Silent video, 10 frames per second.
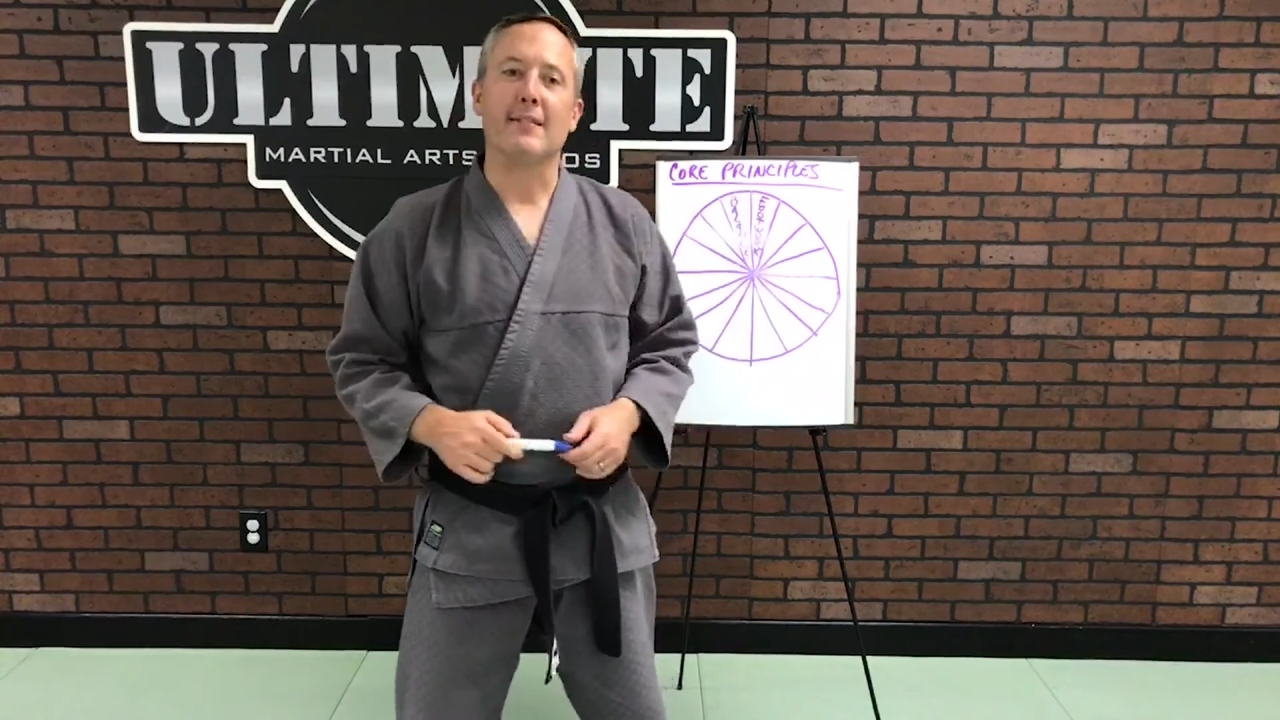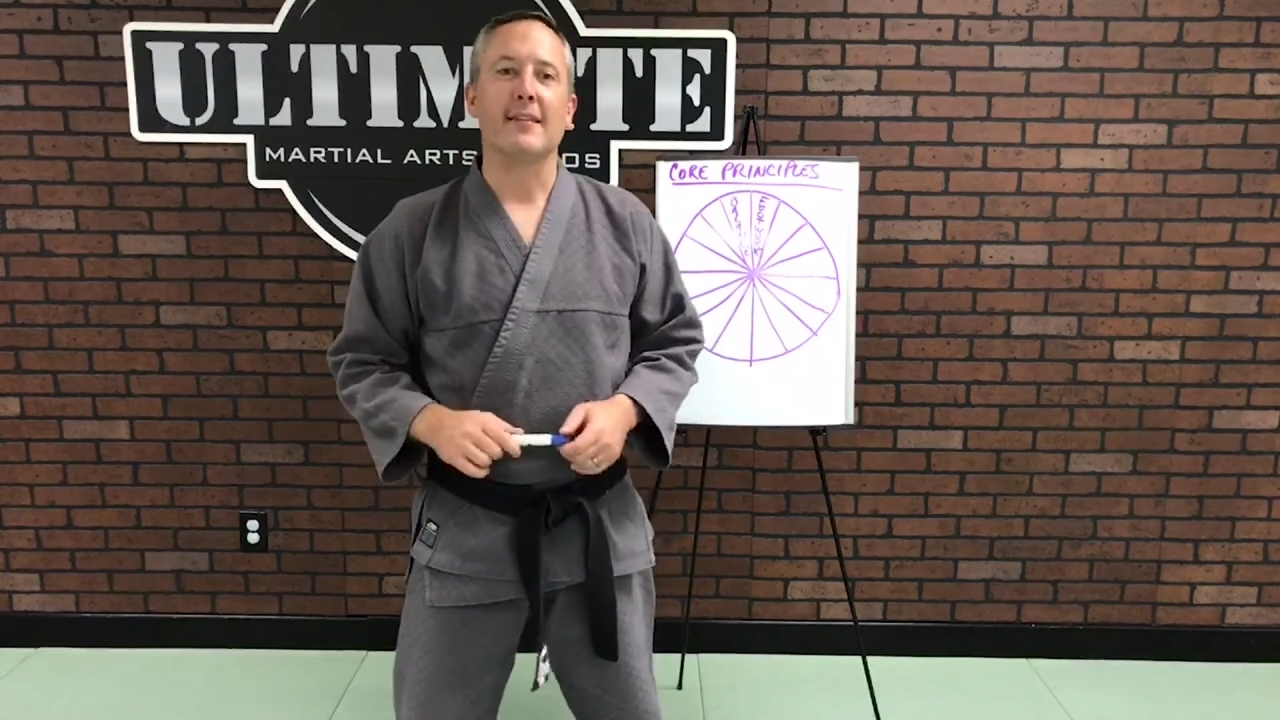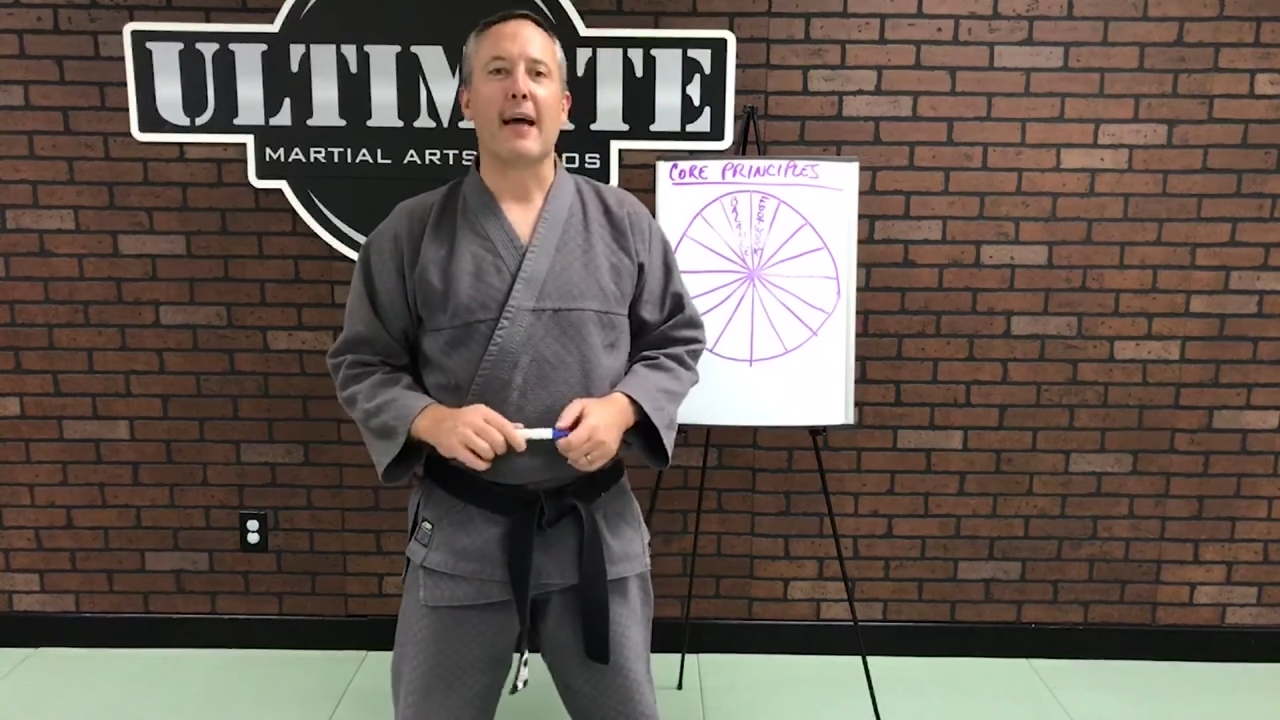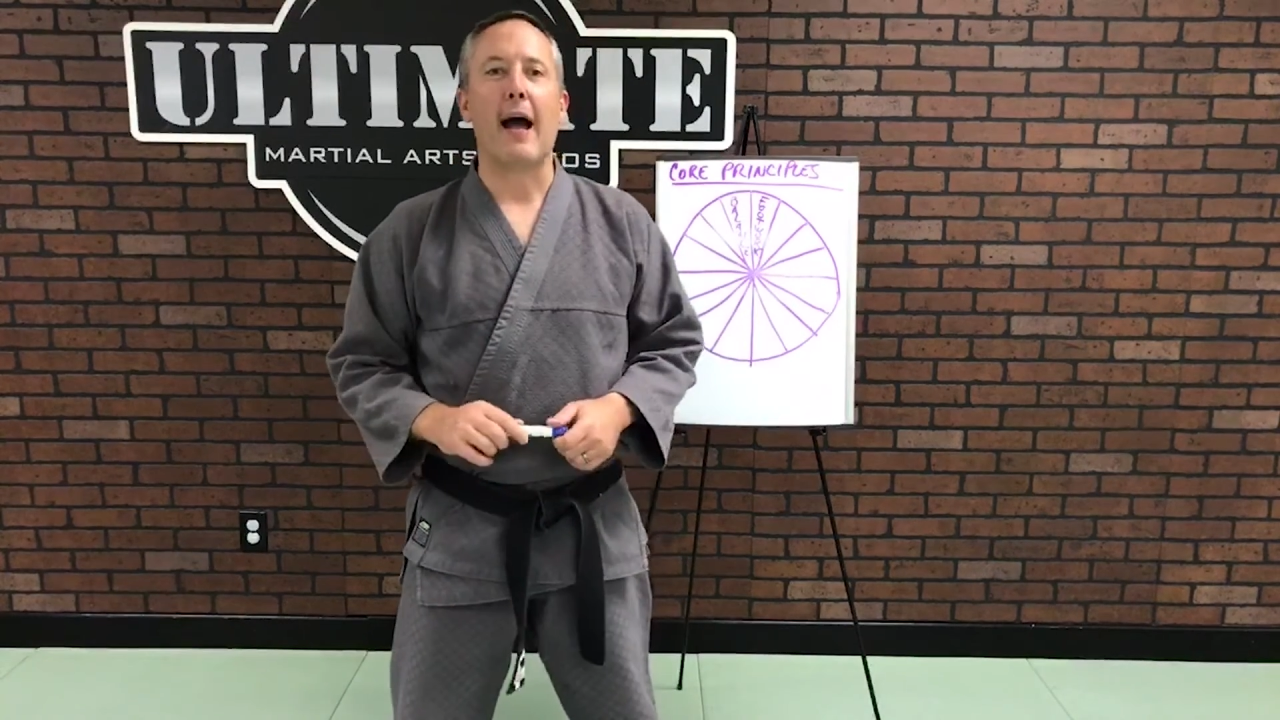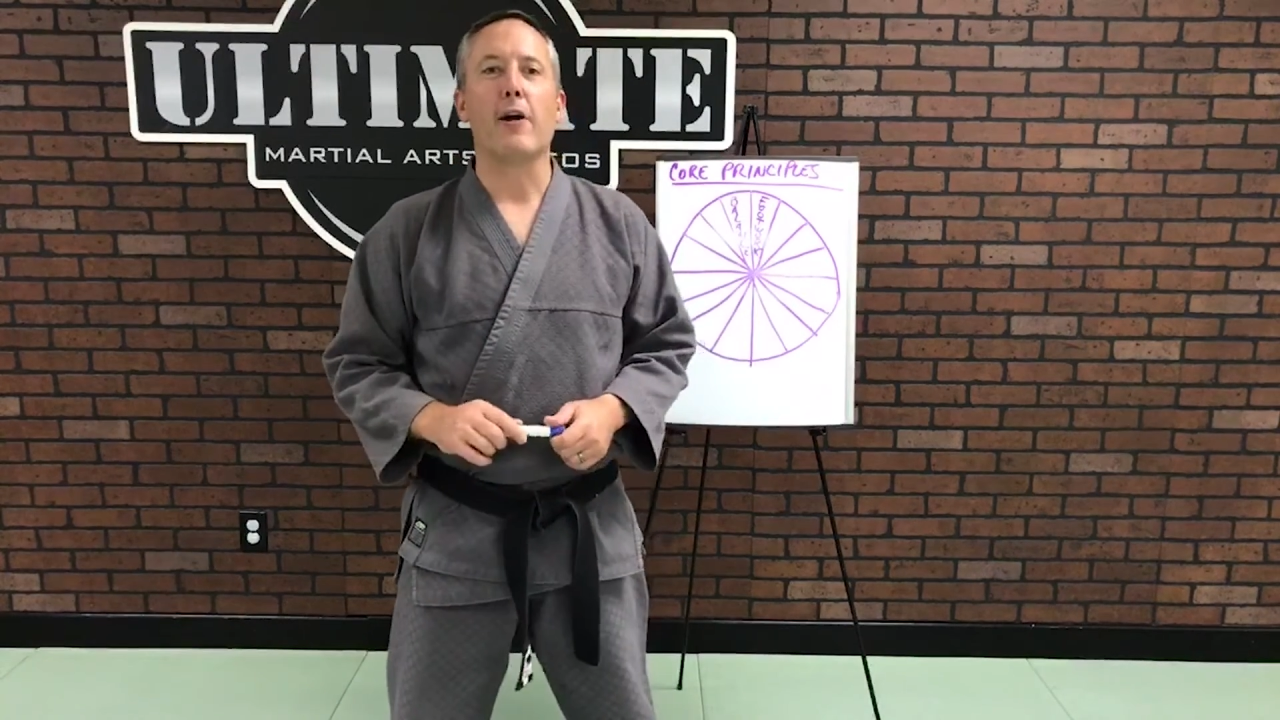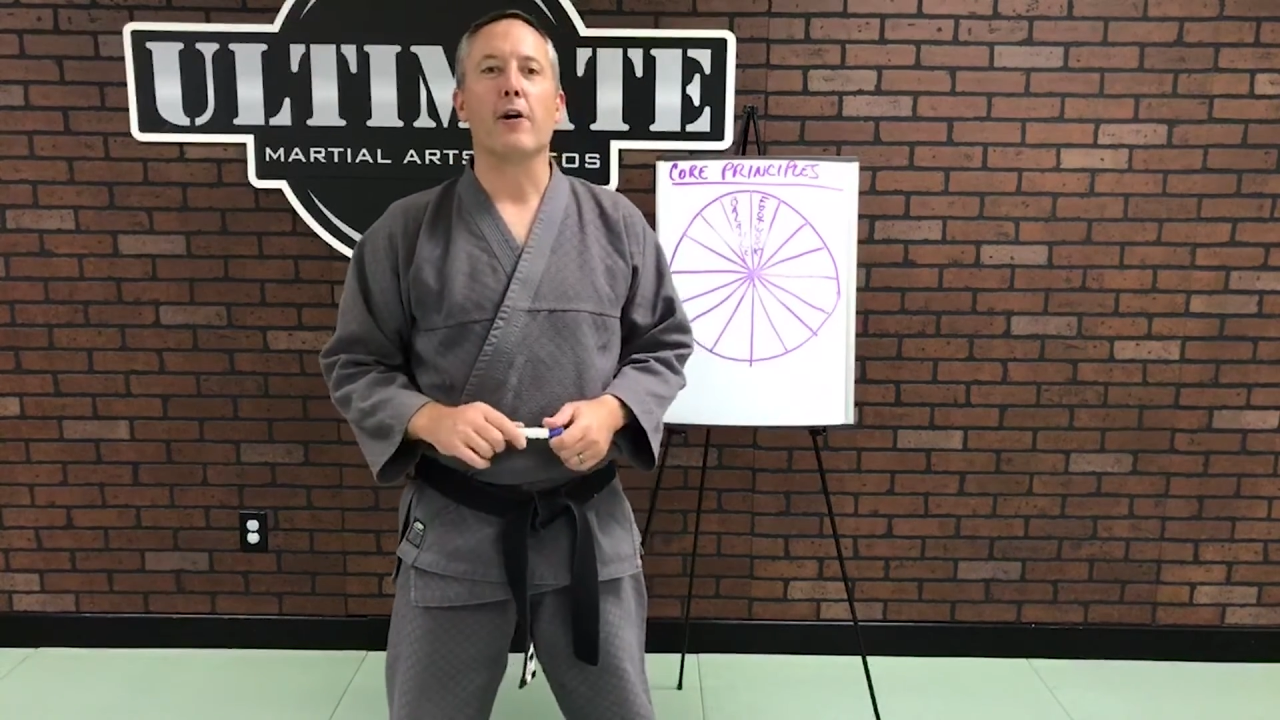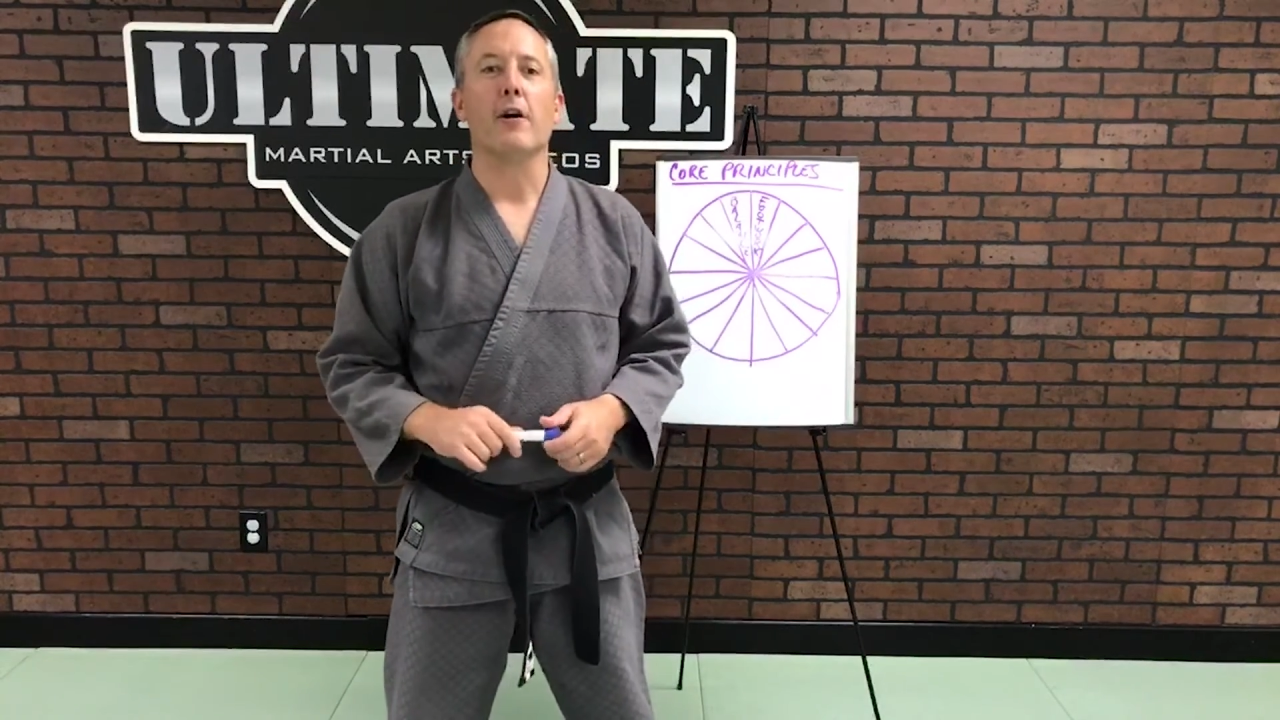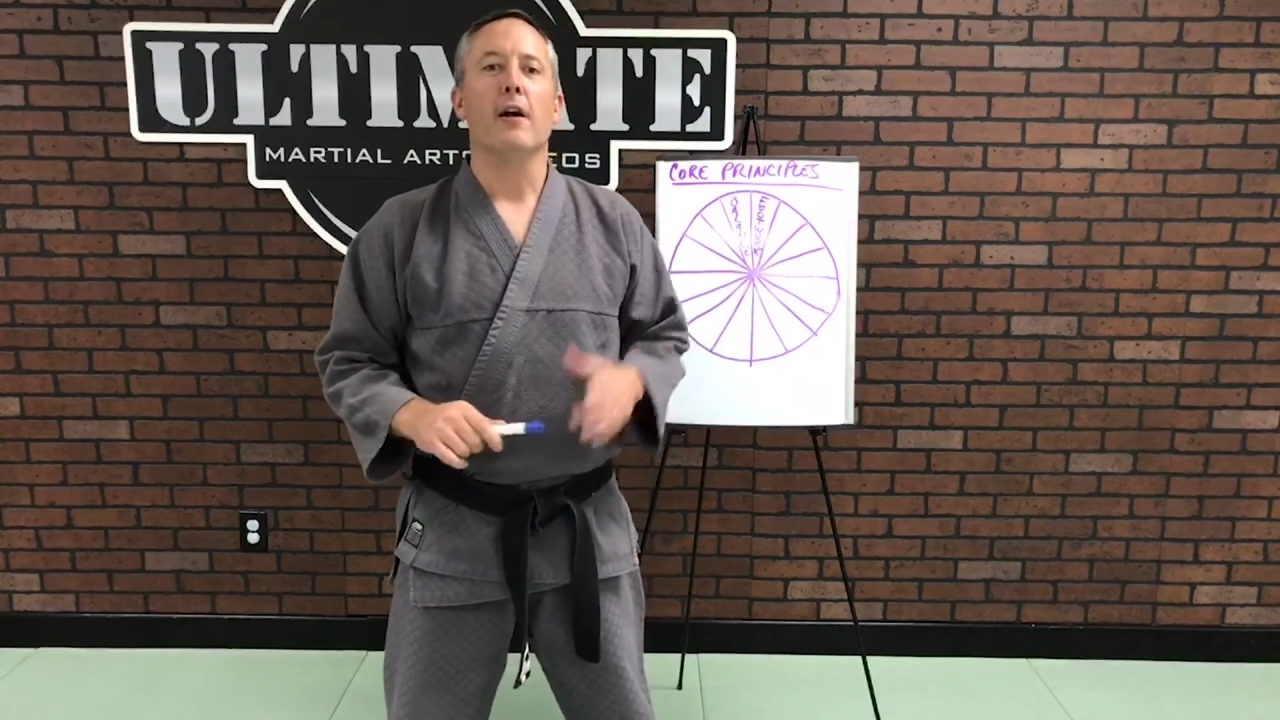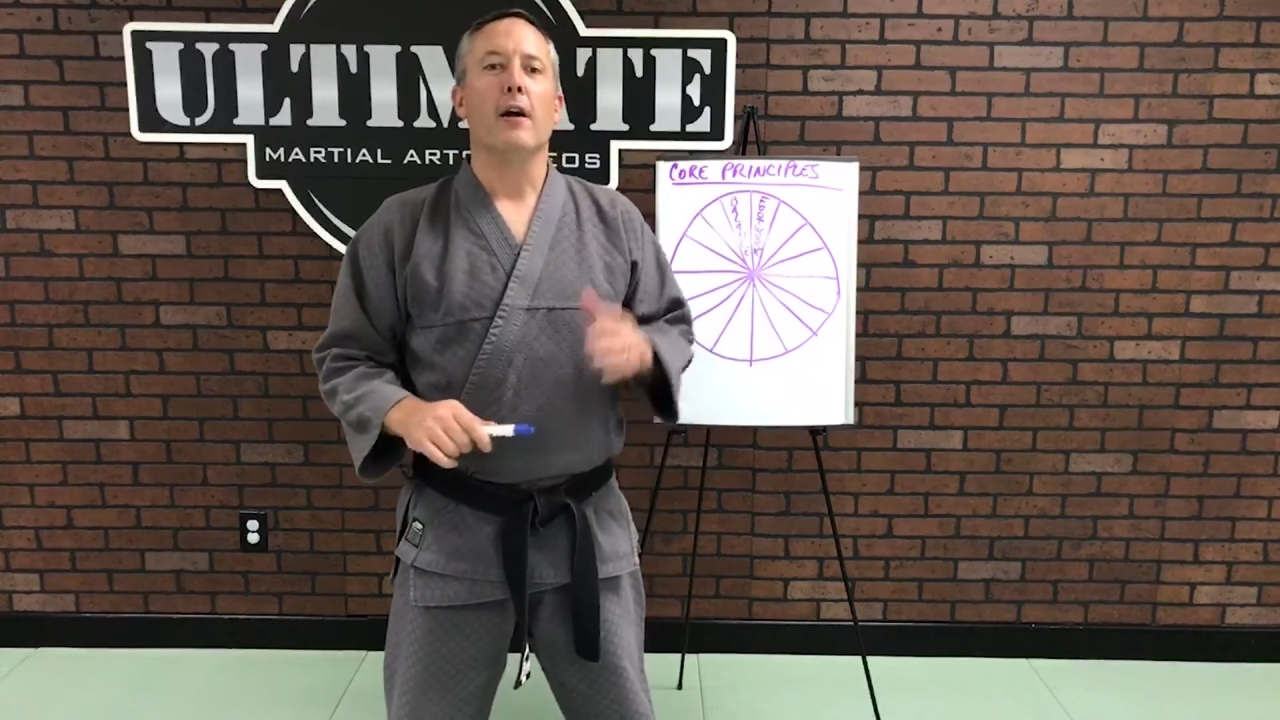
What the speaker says: entire